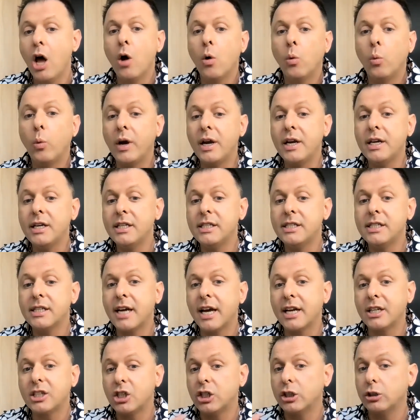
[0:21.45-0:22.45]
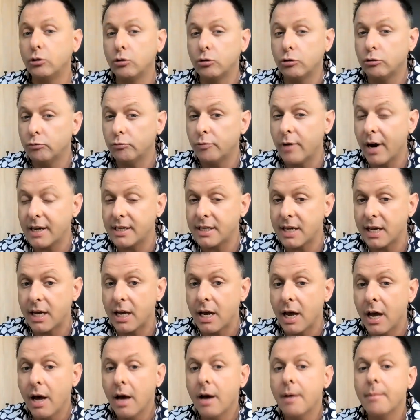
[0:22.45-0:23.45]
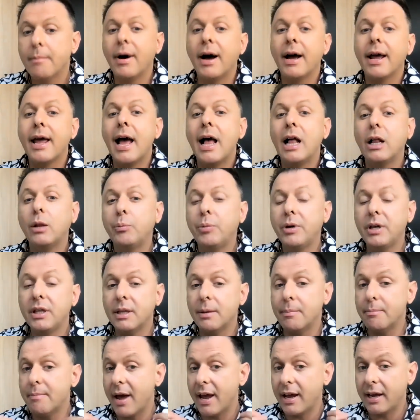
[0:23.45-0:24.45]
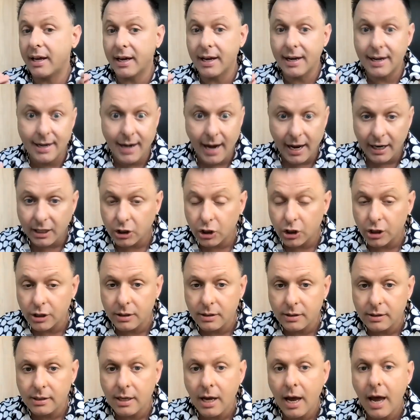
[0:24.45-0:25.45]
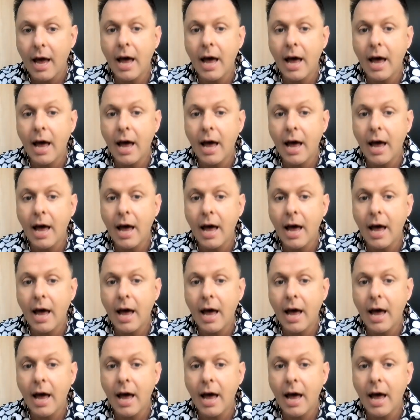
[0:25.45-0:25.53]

we need to get children ready by helping them make connections,